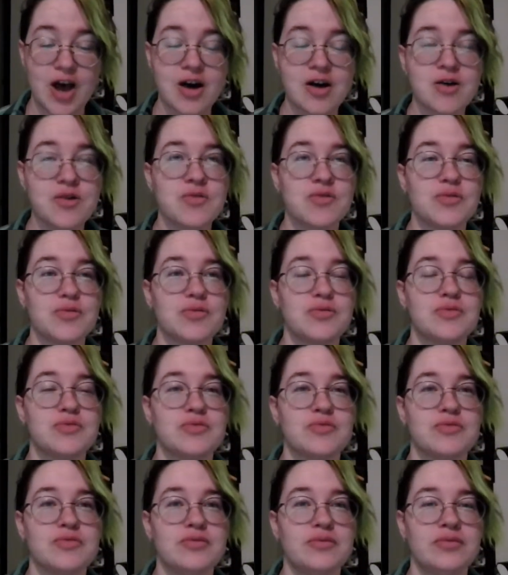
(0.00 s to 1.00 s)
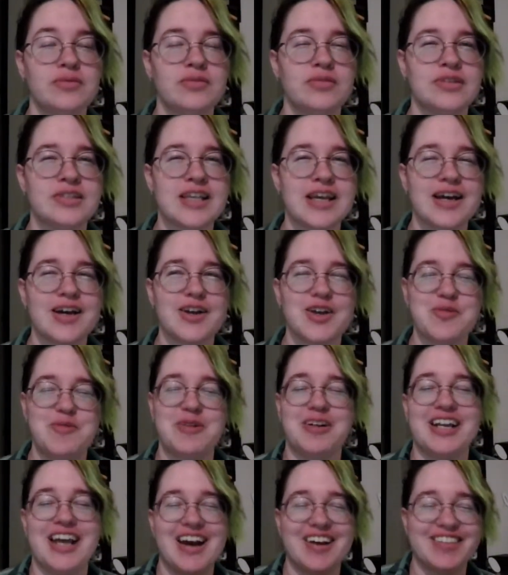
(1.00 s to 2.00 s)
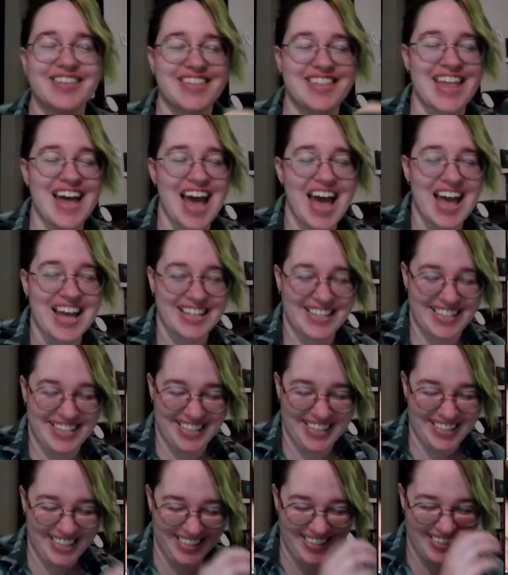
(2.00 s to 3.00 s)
Oh, is that how you pronounce that?